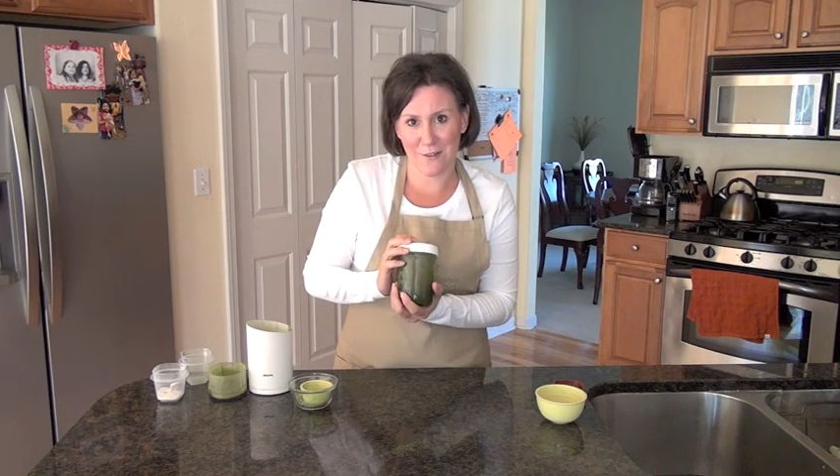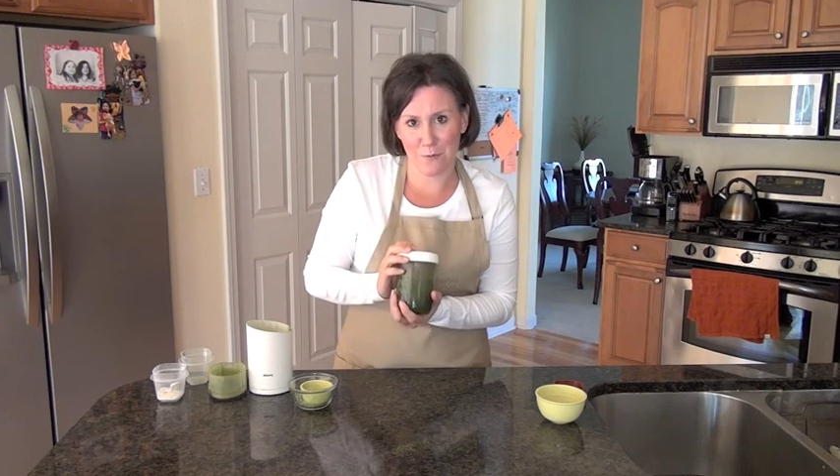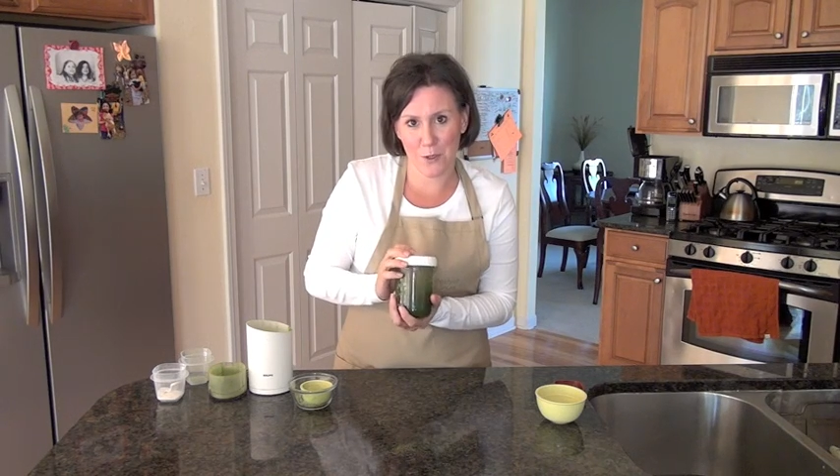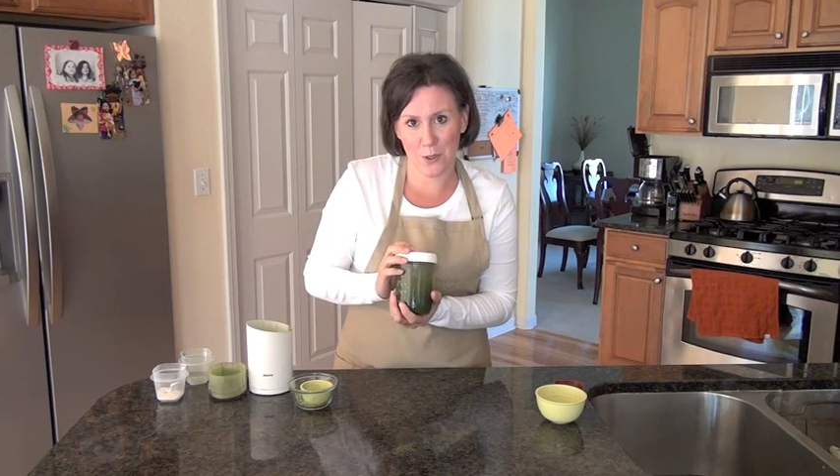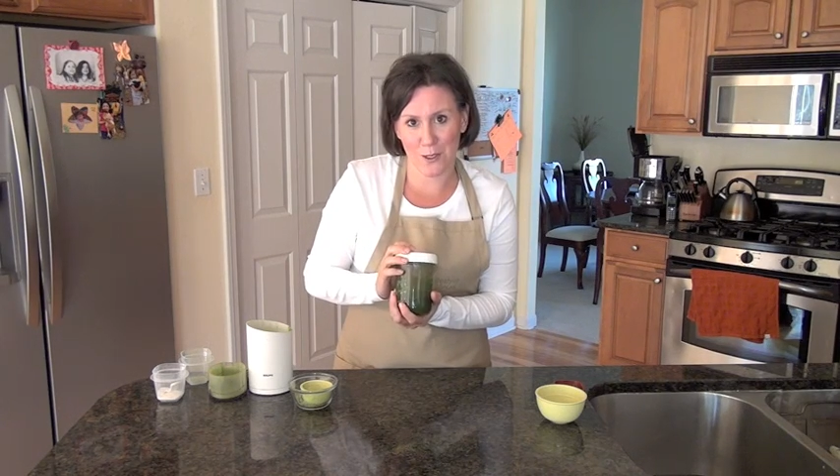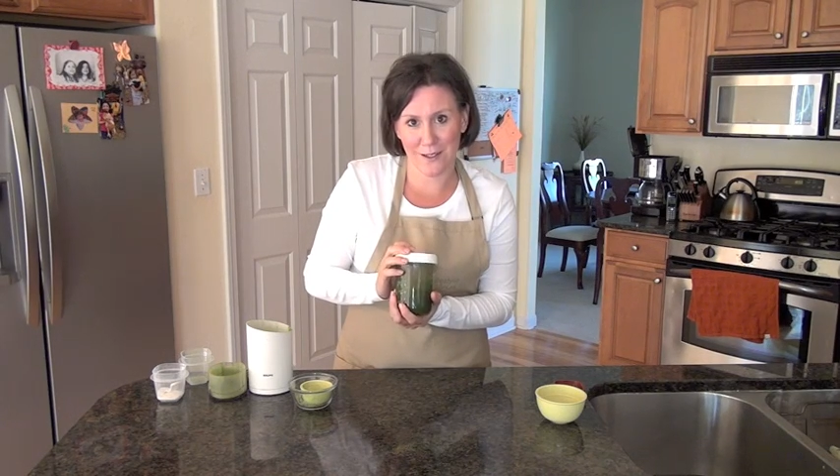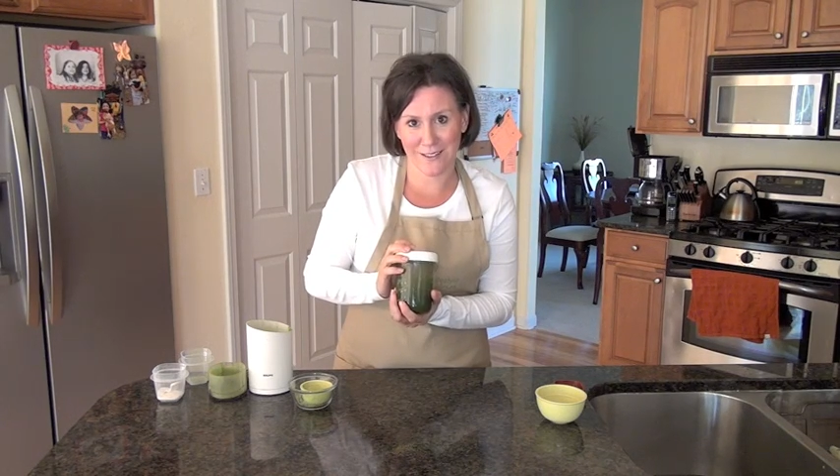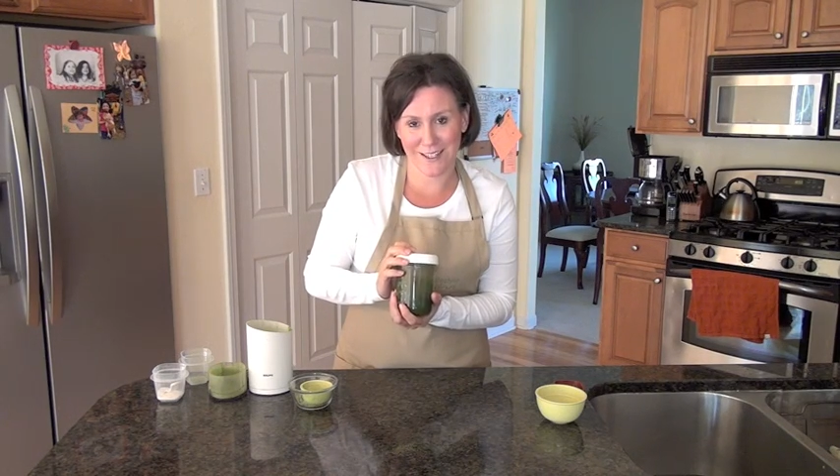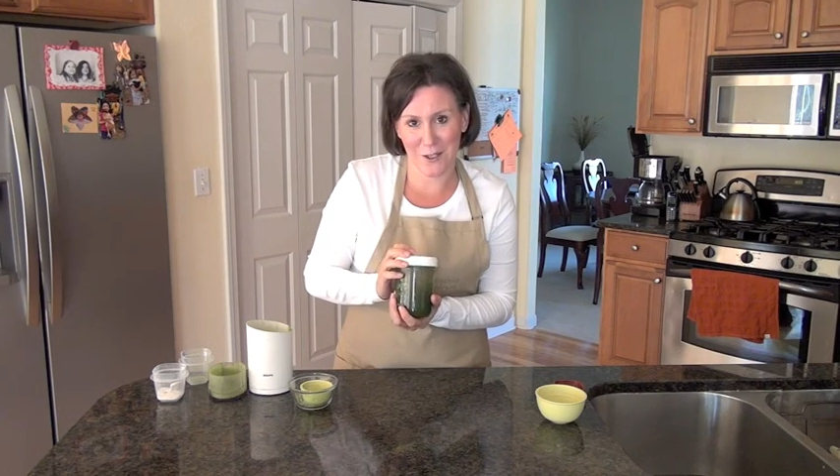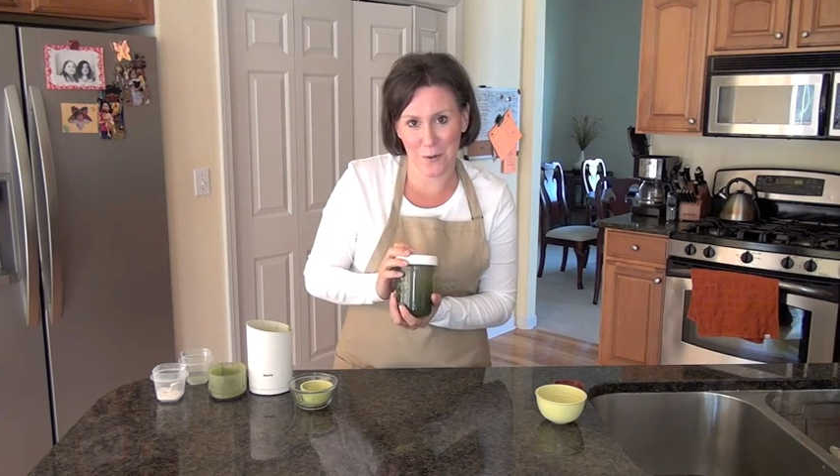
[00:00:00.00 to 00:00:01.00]
pure
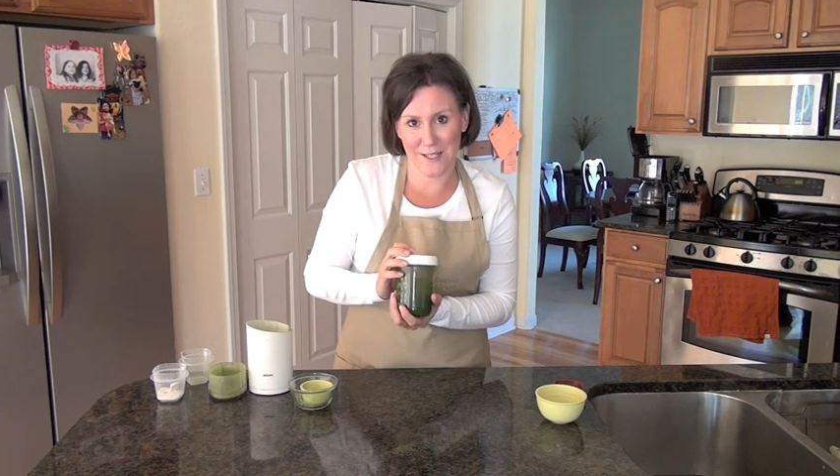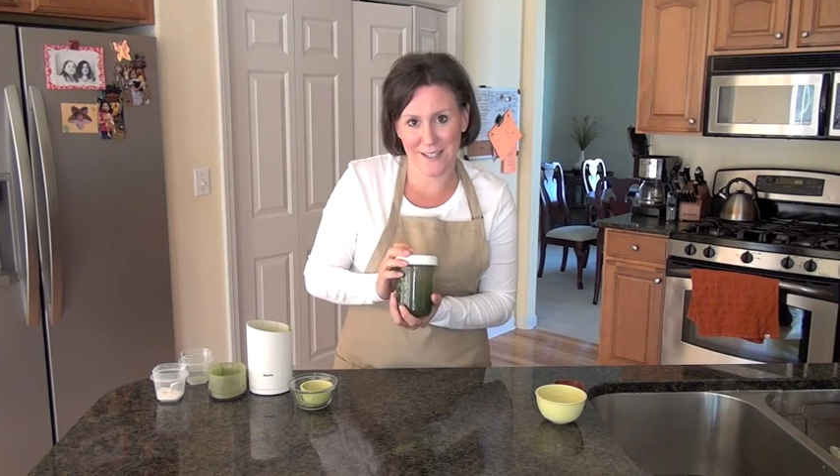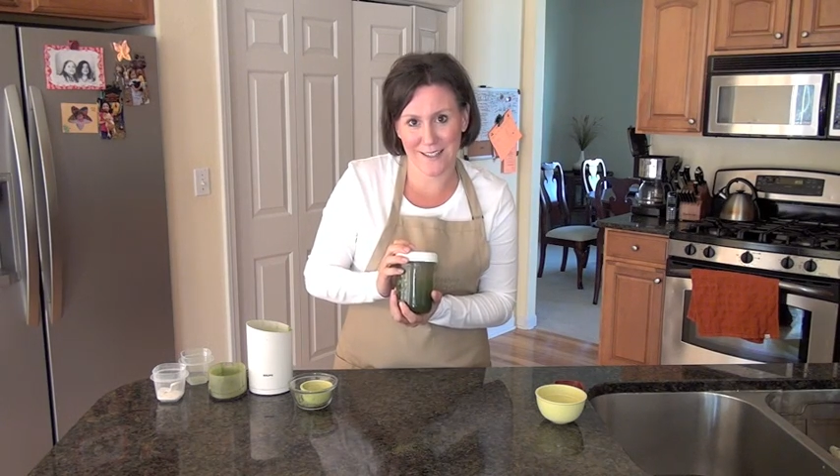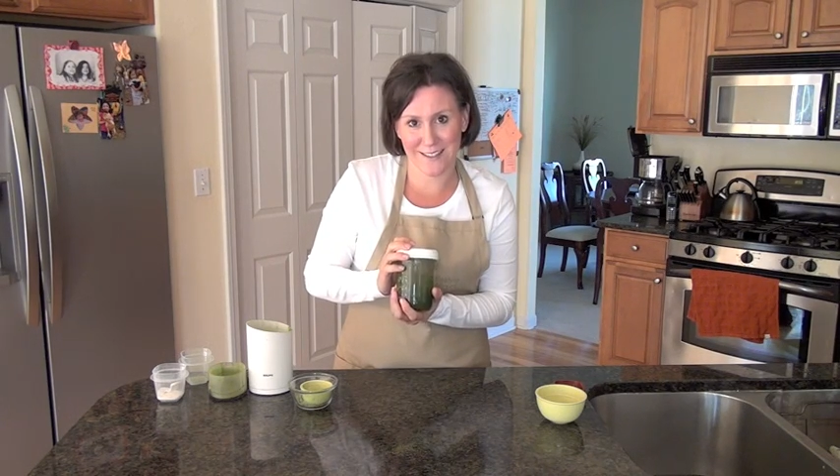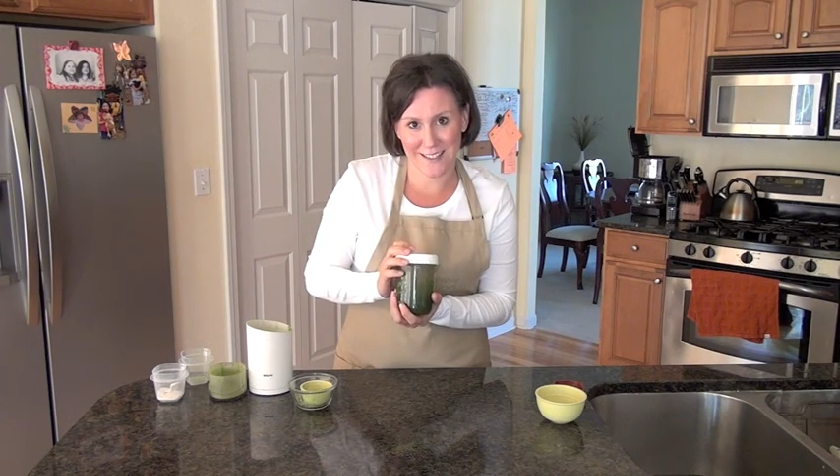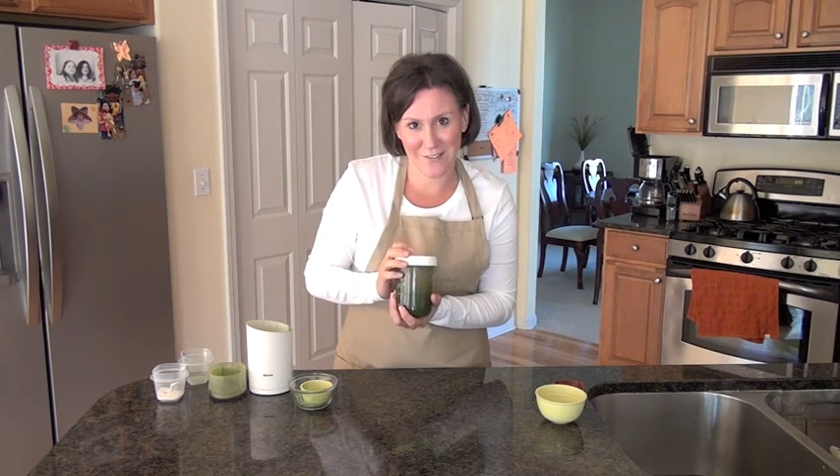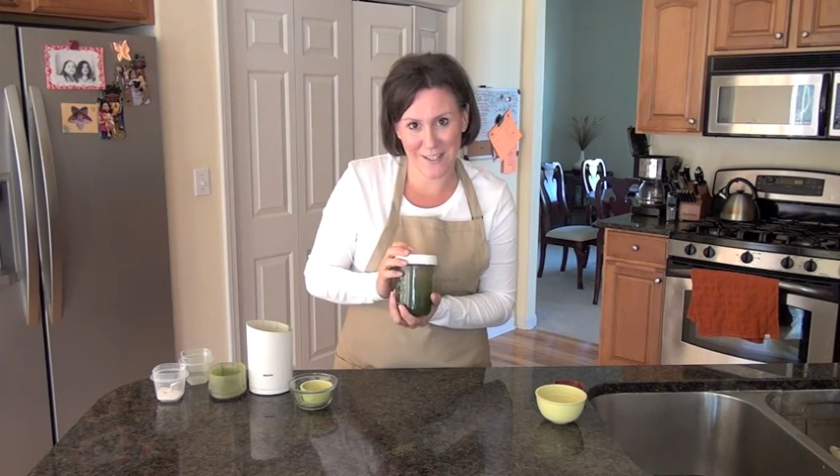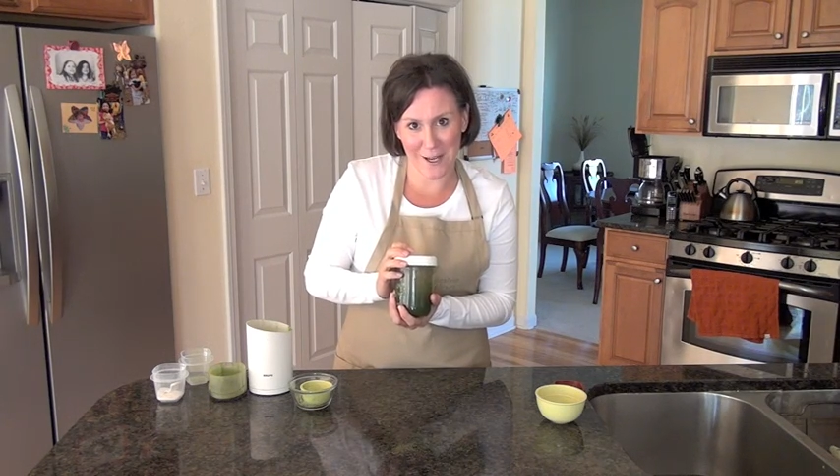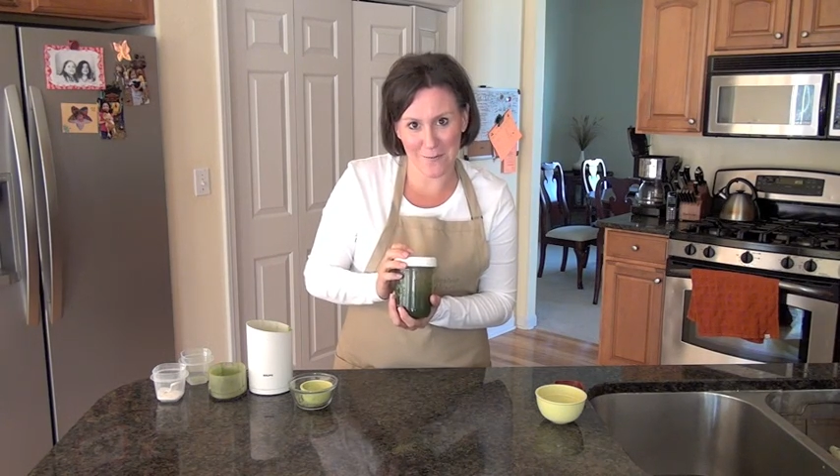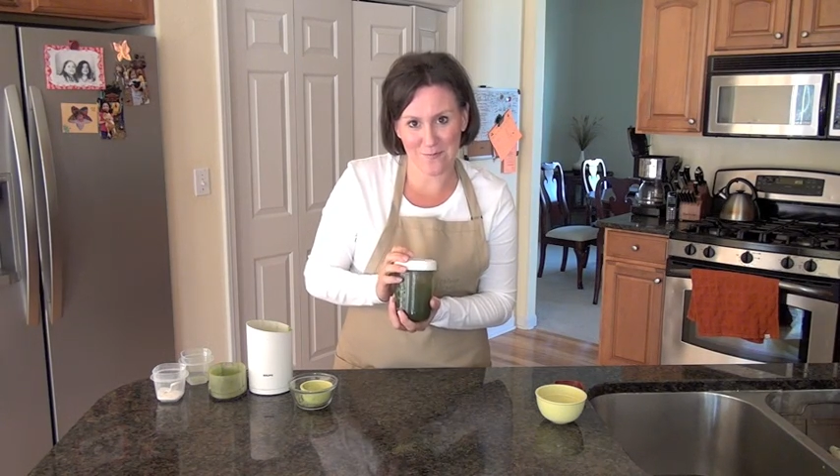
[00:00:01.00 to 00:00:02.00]
liquid
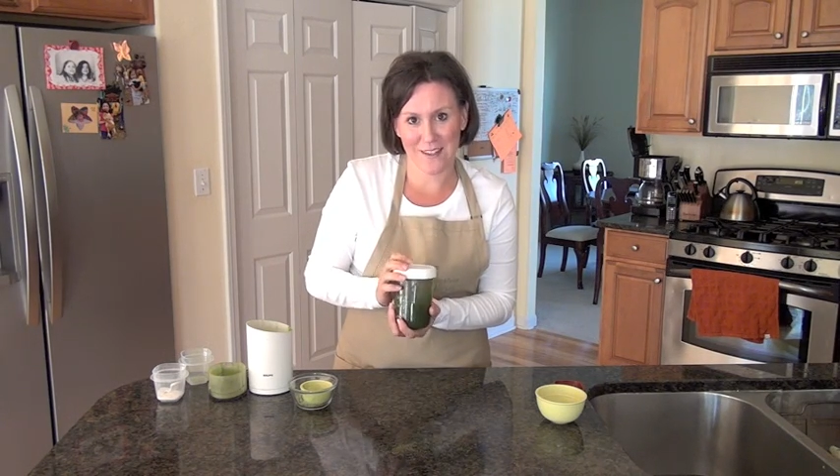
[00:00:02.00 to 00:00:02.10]
stevia.